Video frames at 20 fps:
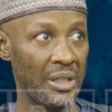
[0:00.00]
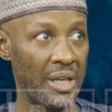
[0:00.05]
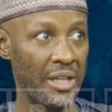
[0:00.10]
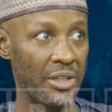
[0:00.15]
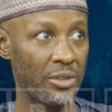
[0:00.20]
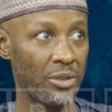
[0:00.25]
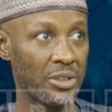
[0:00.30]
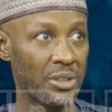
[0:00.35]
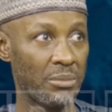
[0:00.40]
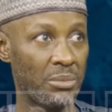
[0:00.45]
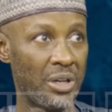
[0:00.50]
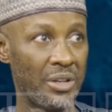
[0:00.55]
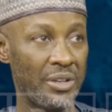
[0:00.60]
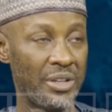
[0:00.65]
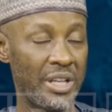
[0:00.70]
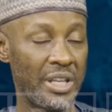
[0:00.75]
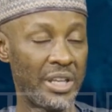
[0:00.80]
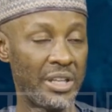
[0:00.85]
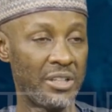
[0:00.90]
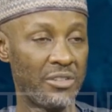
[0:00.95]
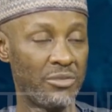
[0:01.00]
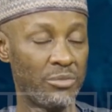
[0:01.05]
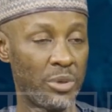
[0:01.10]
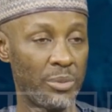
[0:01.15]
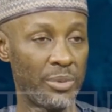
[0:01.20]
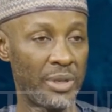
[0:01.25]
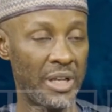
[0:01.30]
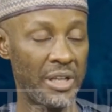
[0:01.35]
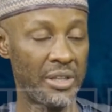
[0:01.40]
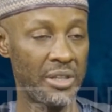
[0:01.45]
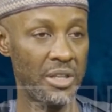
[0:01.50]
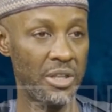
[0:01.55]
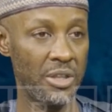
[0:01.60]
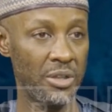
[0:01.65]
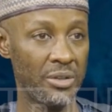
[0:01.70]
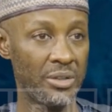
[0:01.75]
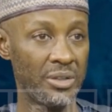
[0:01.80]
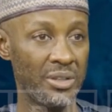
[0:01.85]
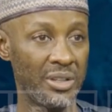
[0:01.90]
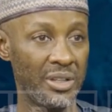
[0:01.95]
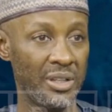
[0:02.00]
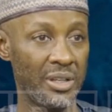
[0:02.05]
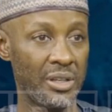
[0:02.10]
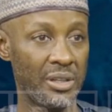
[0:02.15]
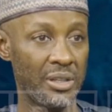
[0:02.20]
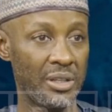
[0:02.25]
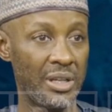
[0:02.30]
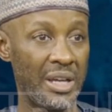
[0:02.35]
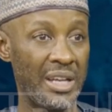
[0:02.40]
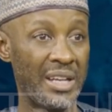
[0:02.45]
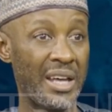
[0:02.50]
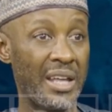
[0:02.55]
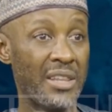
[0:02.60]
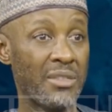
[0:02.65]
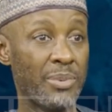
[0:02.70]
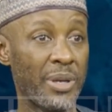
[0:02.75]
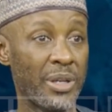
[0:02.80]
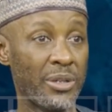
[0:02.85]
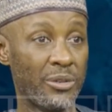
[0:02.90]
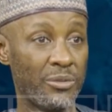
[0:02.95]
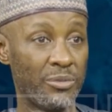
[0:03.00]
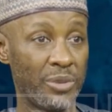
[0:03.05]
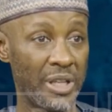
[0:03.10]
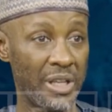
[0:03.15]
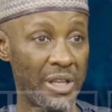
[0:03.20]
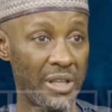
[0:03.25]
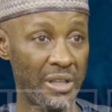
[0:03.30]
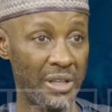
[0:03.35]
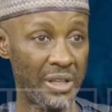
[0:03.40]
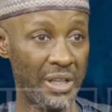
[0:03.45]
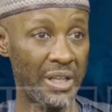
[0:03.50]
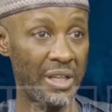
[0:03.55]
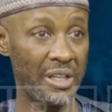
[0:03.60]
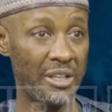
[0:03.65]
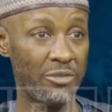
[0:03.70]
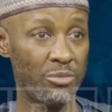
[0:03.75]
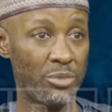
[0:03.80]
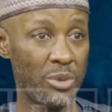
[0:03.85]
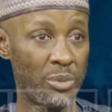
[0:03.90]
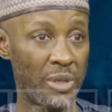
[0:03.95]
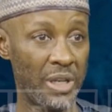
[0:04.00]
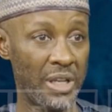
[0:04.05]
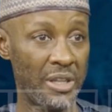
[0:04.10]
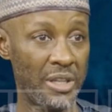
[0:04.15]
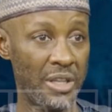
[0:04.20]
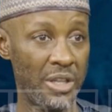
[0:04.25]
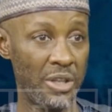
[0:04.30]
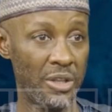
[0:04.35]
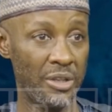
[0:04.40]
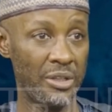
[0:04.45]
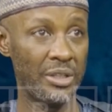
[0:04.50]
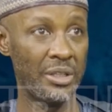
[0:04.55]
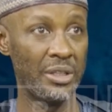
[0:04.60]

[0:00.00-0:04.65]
I talked about negative mobilization. Mm. It's uh, an aspect of neg negative mobilization.